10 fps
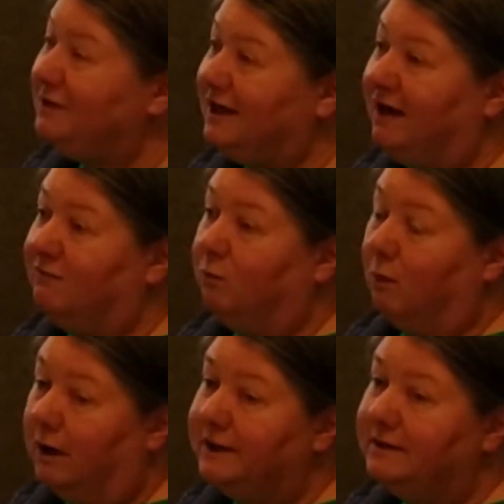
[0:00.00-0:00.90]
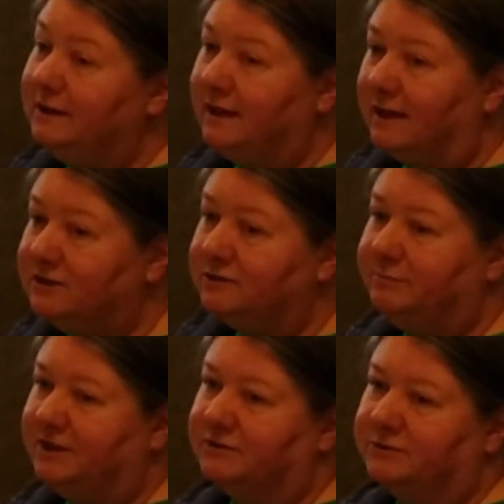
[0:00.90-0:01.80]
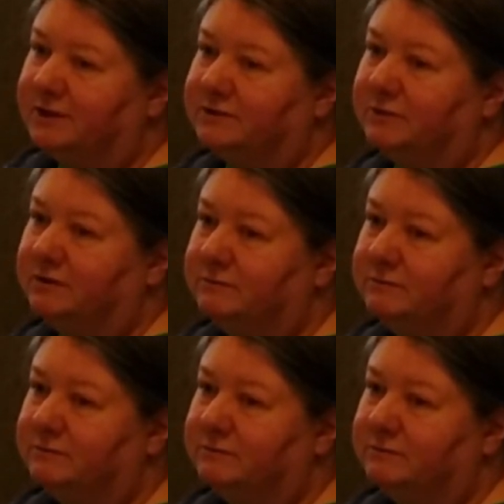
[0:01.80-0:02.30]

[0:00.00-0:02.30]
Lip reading: have one, it should be your treasurer.